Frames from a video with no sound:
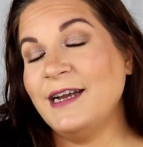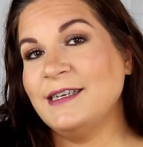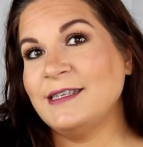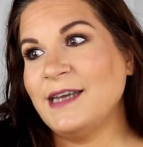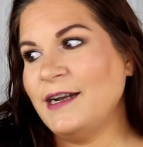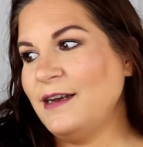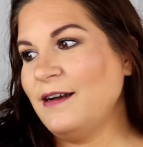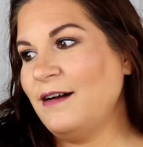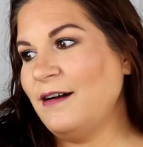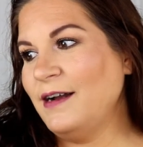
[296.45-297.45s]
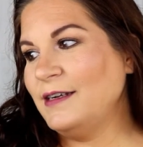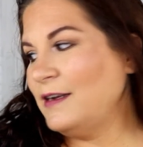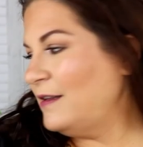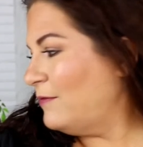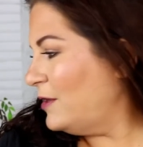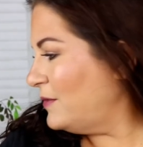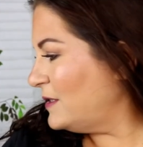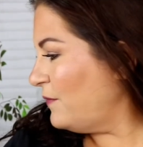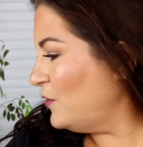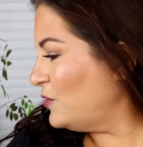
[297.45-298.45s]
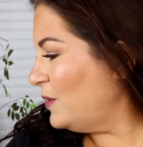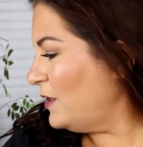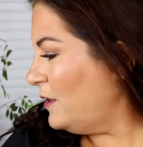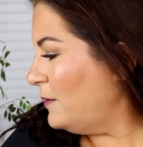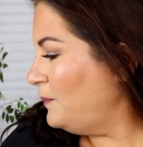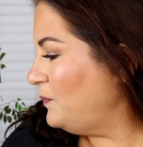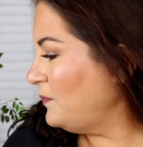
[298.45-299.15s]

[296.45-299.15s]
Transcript: I decided on, what was the first one called?